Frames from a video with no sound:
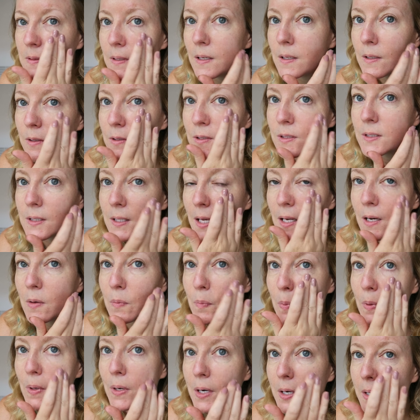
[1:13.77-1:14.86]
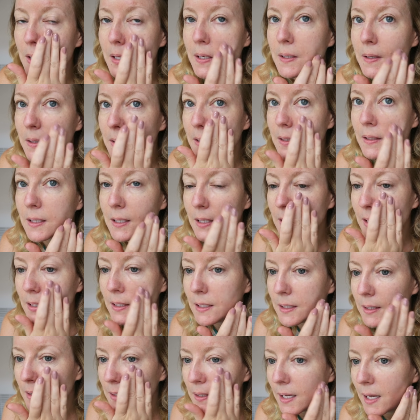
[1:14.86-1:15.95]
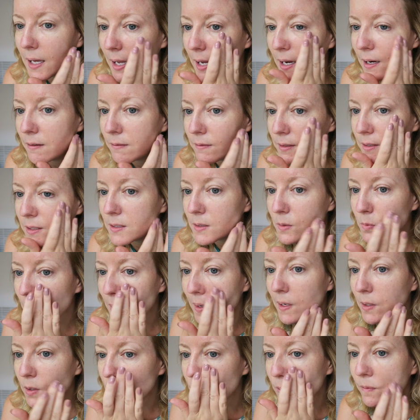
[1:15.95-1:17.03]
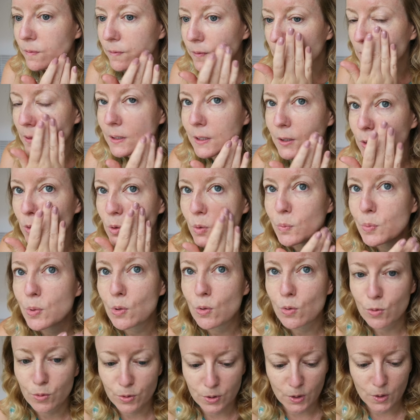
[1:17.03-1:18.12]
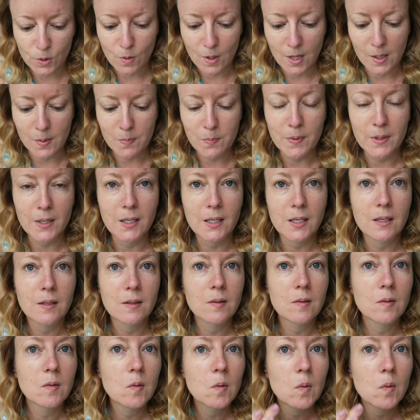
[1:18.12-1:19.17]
So you just kind of put it in the key areas where you feel like your pores are quite big.